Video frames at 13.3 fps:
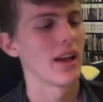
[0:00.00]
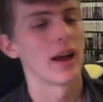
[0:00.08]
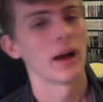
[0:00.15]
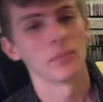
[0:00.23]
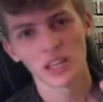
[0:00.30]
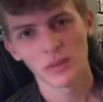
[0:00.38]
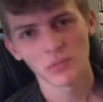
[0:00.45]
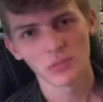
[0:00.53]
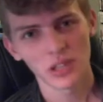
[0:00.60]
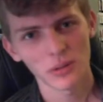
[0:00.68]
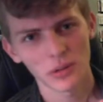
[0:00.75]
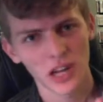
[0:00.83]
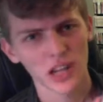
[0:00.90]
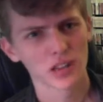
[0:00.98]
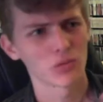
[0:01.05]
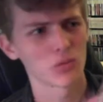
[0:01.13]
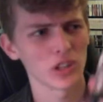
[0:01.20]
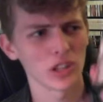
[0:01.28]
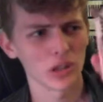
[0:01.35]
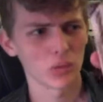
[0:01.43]
I'm tempted, but I
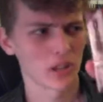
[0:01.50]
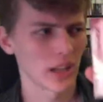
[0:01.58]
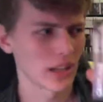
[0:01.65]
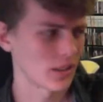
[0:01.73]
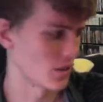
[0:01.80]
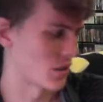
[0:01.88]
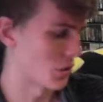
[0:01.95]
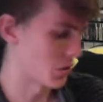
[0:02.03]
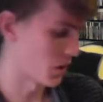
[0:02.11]
really would like to start with the